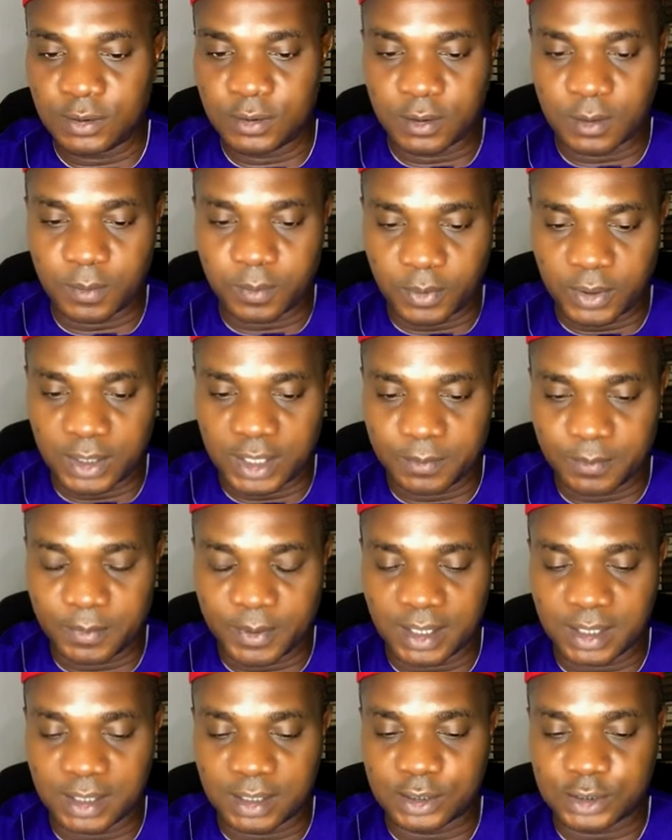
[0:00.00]
open it
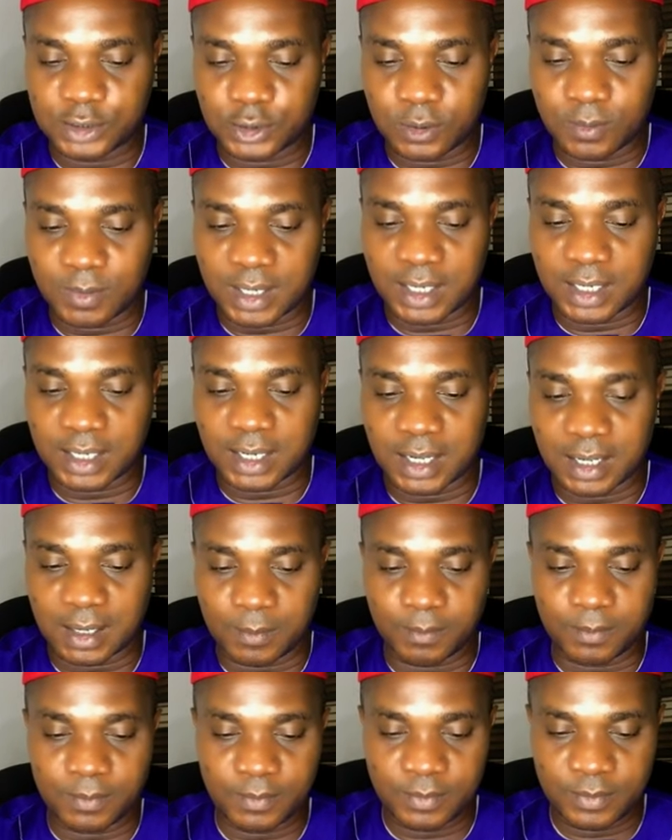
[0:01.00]
big, show
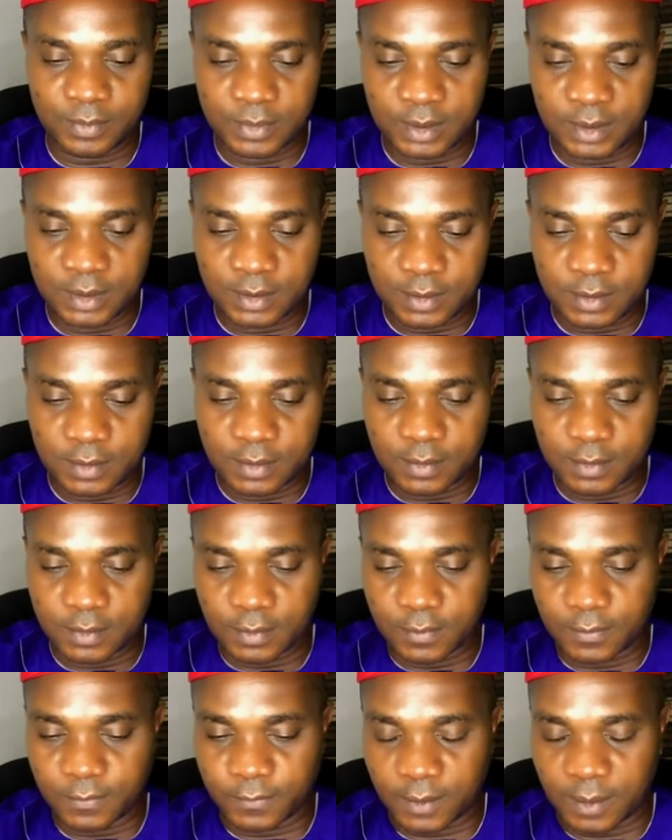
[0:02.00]
ManyCam.
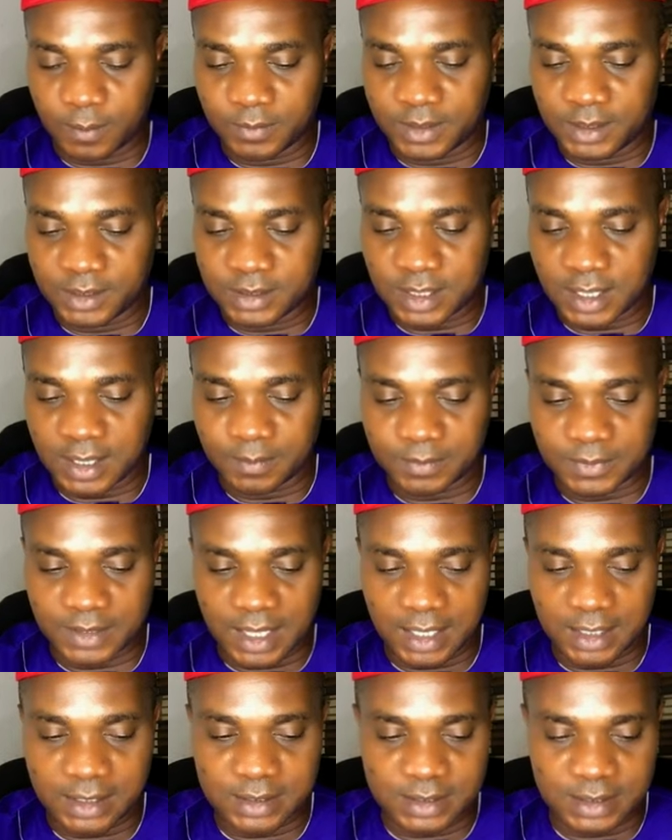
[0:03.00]
From this um,
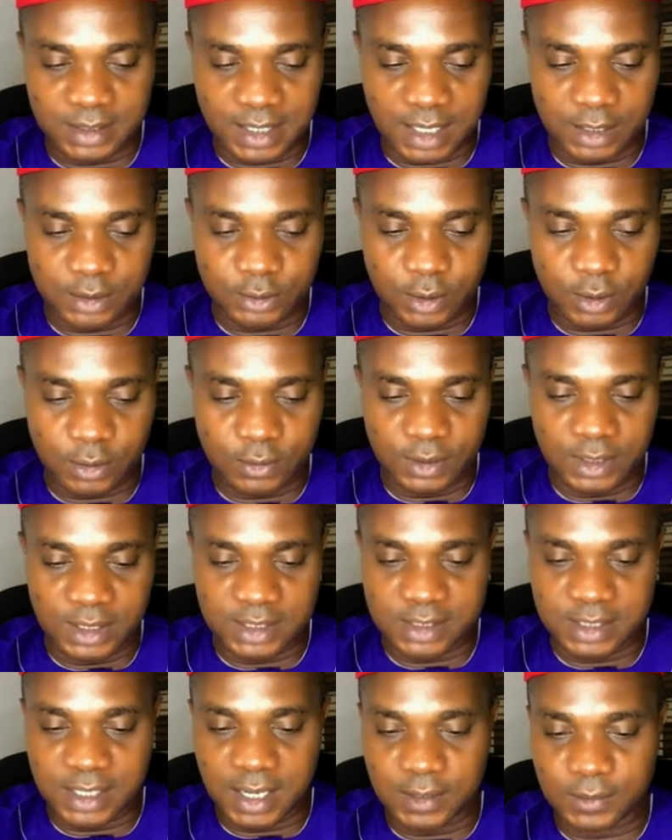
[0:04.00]
text, you can toggle
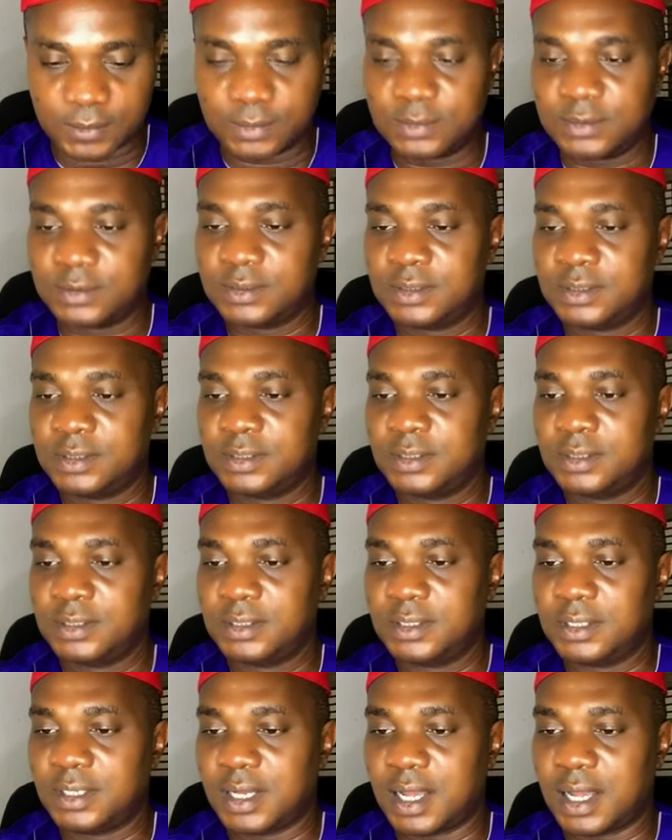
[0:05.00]
this down
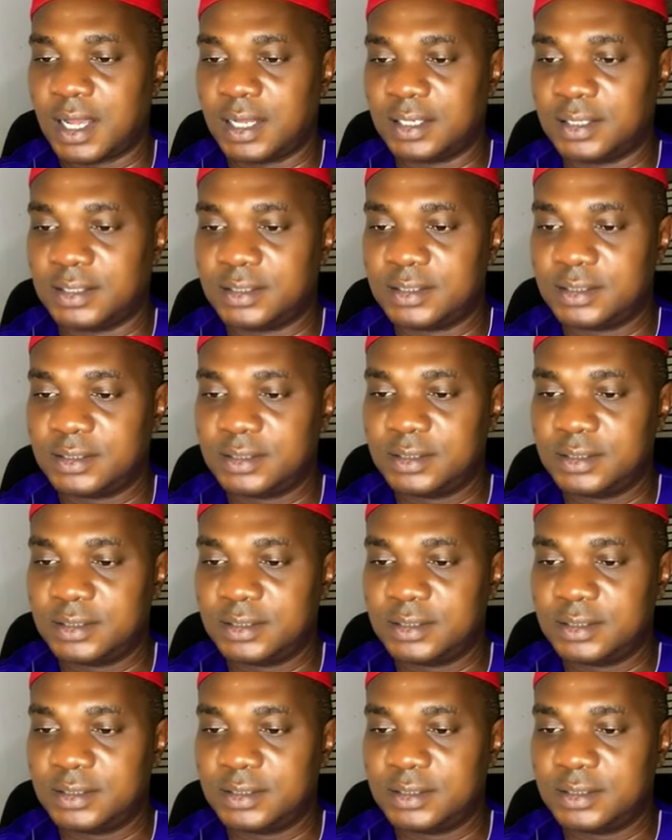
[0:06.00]
and